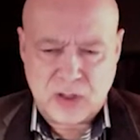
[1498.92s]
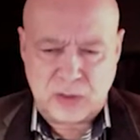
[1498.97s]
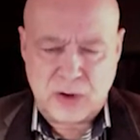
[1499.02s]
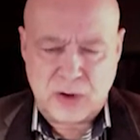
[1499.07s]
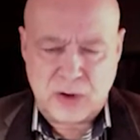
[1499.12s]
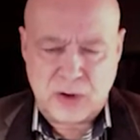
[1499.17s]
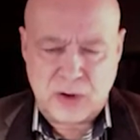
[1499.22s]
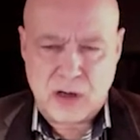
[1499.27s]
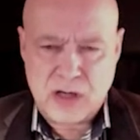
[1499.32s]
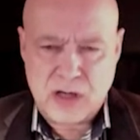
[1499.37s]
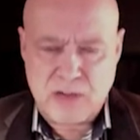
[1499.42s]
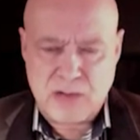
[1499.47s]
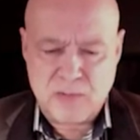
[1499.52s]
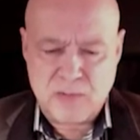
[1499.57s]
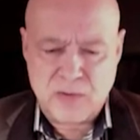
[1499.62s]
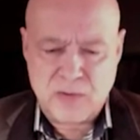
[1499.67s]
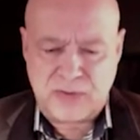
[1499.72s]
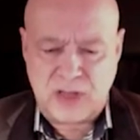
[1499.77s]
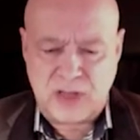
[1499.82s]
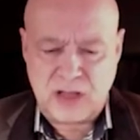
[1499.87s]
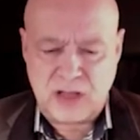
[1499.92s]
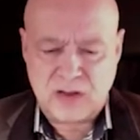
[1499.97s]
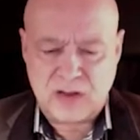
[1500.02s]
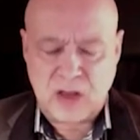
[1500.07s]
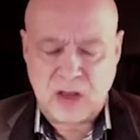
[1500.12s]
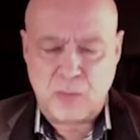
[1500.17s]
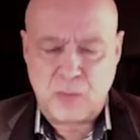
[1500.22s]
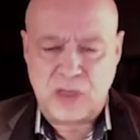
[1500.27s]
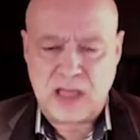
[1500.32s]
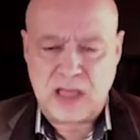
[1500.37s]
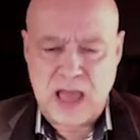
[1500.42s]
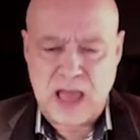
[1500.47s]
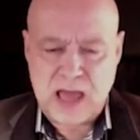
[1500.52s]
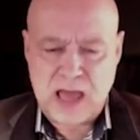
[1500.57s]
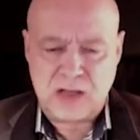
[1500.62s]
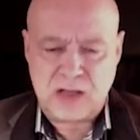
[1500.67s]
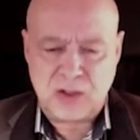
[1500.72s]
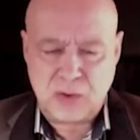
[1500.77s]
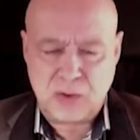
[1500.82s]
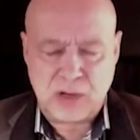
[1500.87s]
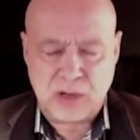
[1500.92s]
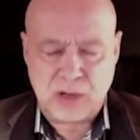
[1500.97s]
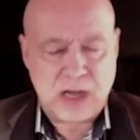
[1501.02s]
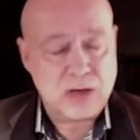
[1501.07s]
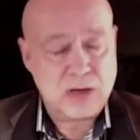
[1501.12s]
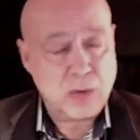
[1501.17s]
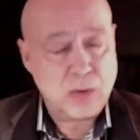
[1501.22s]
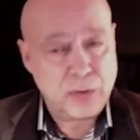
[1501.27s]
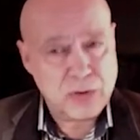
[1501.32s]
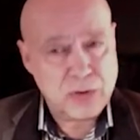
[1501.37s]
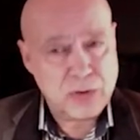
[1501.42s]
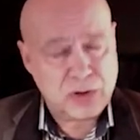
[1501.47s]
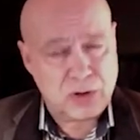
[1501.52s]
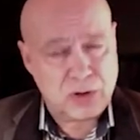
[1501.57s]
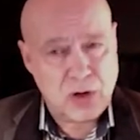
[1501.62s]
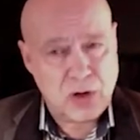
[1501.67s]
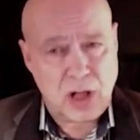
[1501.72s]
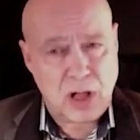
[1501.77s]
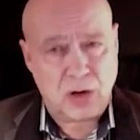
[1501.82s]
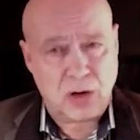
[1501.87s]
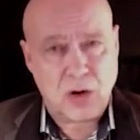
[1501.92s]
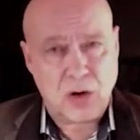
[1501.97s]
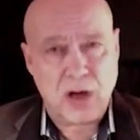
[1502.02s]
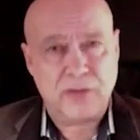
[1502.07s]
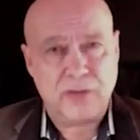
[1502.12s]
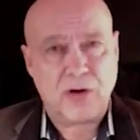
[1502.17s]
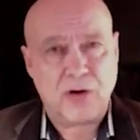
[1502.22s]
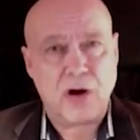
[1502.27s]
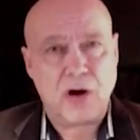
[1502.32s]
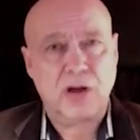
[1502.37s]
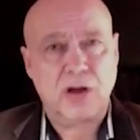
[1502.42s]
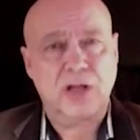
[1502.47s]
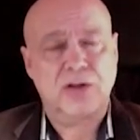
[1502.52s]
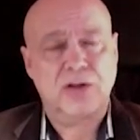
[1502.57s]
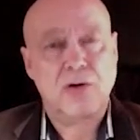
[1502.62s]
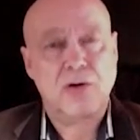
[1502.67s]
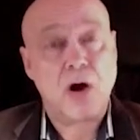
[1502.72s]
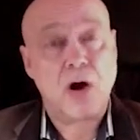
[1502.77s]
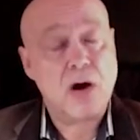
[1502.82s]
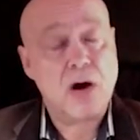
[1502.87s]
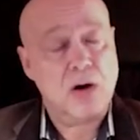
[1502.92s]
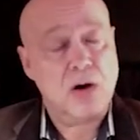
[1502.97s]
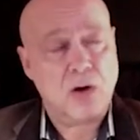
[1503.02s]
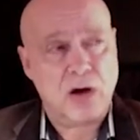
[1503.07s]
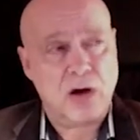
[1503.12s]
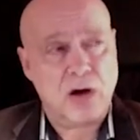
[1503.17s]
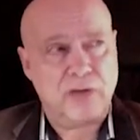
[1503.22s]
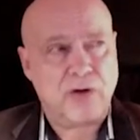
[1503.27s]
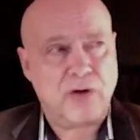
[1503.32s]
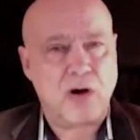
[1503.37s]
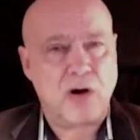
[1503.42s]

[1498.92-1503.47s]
There are a number of things that we can do, and I know there are a lot of